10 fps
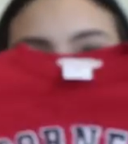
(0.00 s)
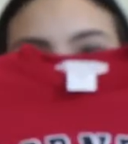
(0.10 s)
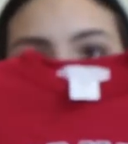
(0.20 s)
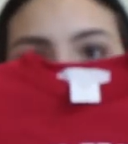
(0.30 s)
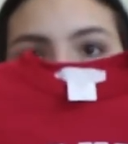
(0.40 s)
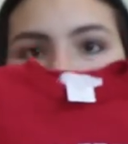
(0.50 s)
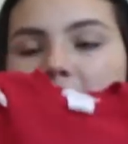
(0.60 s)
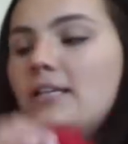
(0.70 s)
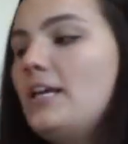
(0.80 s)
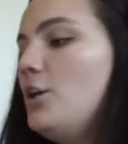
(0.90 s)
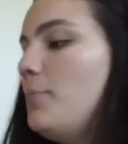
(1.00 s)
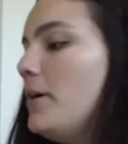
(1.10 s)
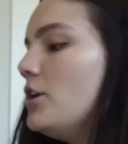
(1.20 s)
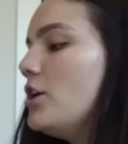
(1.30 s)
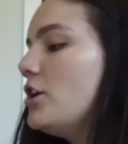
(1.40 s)
I'm bringing this. Can you put
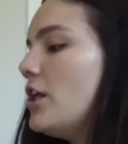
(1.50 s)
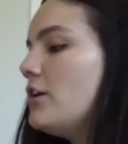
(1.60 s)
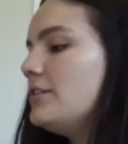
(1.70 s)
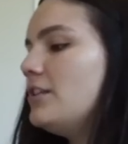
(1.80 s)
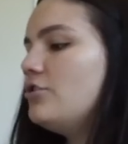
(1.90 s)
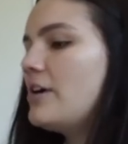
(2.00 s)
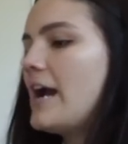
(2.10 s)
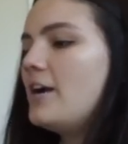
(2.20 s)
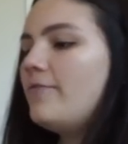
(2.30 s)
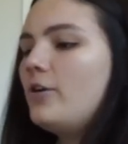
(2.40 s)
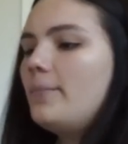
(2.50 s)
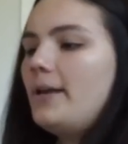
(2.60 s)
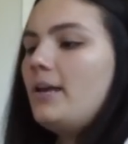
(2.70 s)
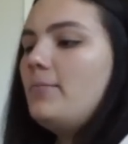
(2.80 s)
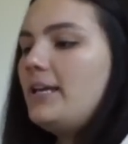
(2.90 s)
her clothes in the dryer for
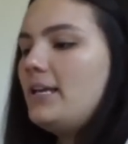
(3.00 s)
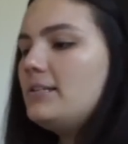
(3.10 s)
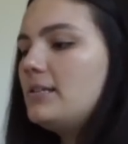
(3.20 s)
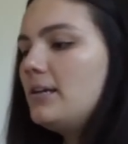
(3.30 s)
me, please?